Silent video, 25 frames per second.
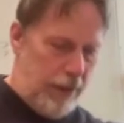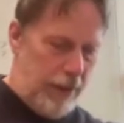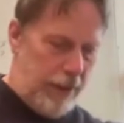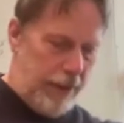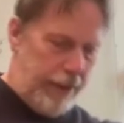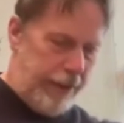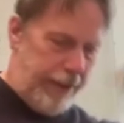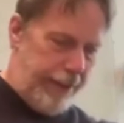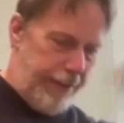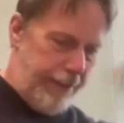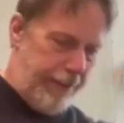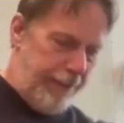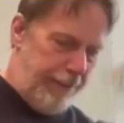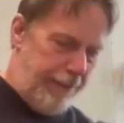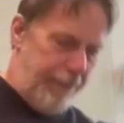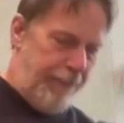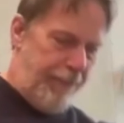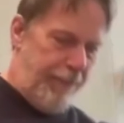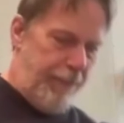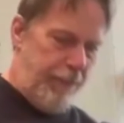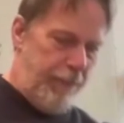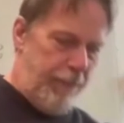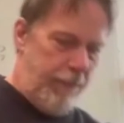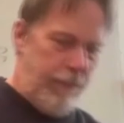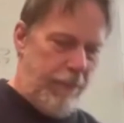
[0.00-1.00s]

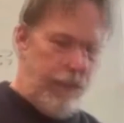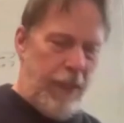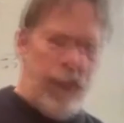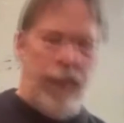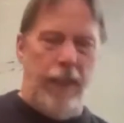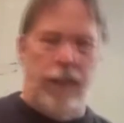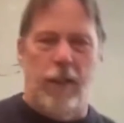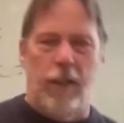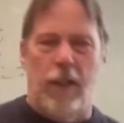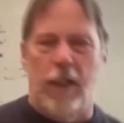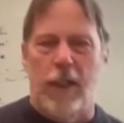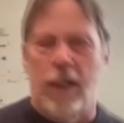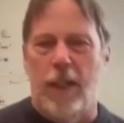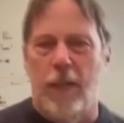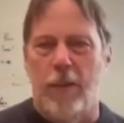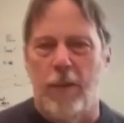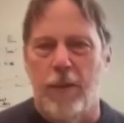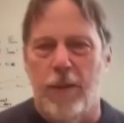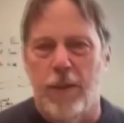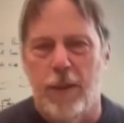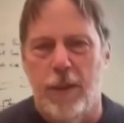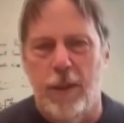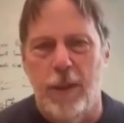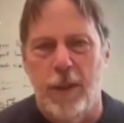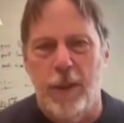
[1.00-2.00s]
I thought I
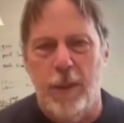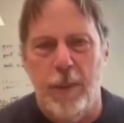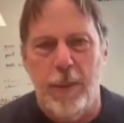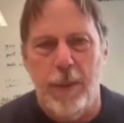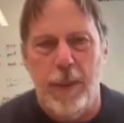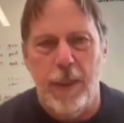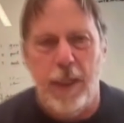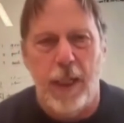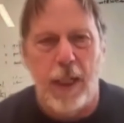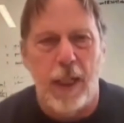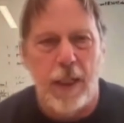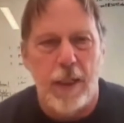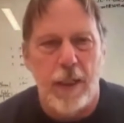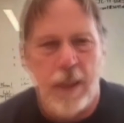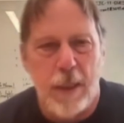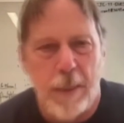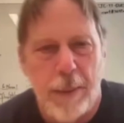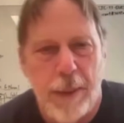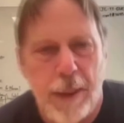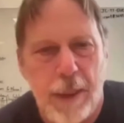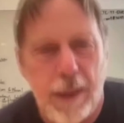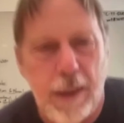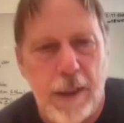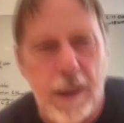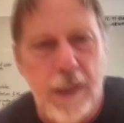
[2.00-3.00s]
was going to be a
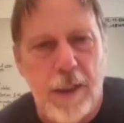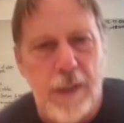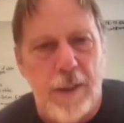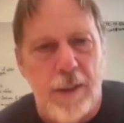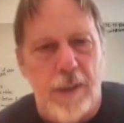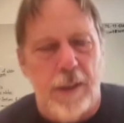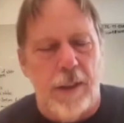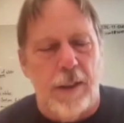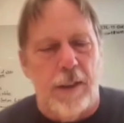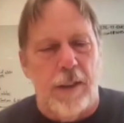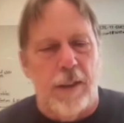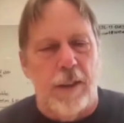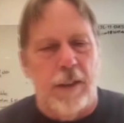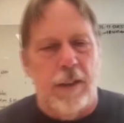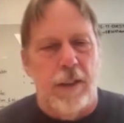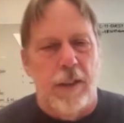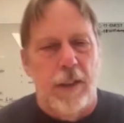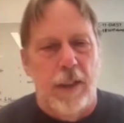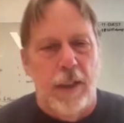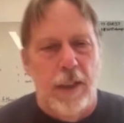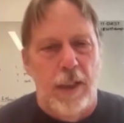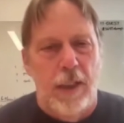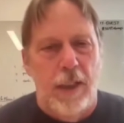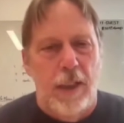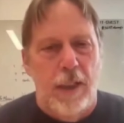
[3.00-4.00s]
semiconductor
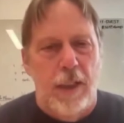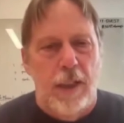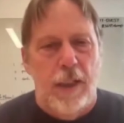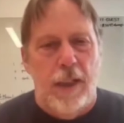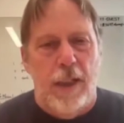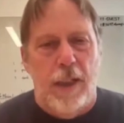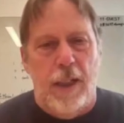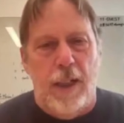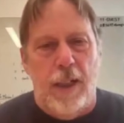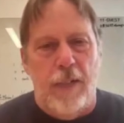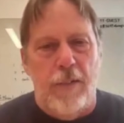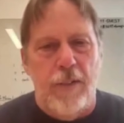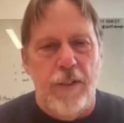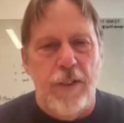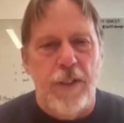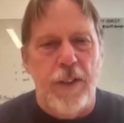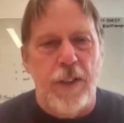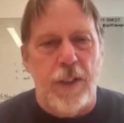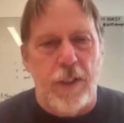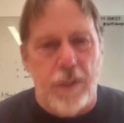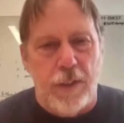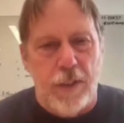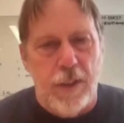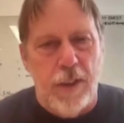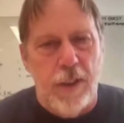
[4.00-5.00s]

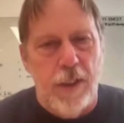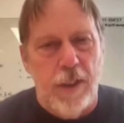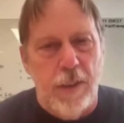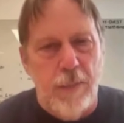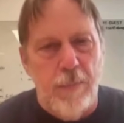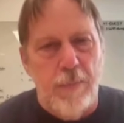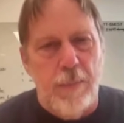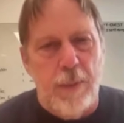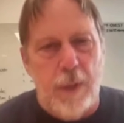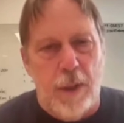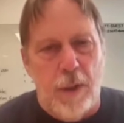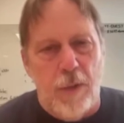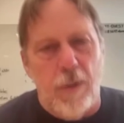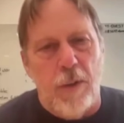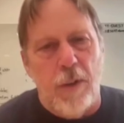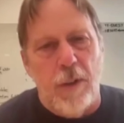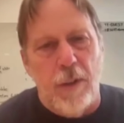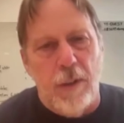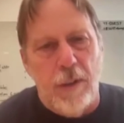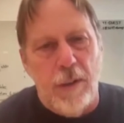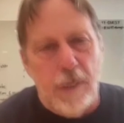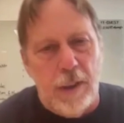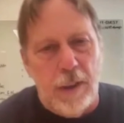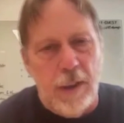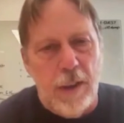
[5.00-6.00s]
physics
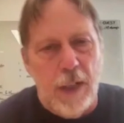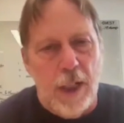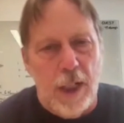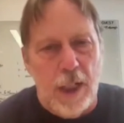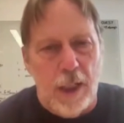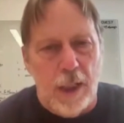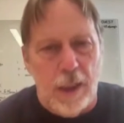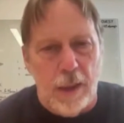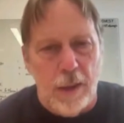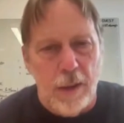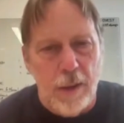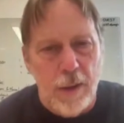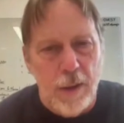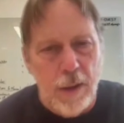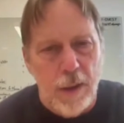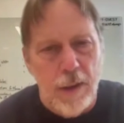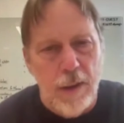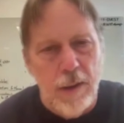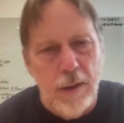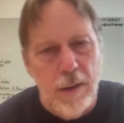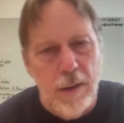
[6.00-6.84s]
person in college.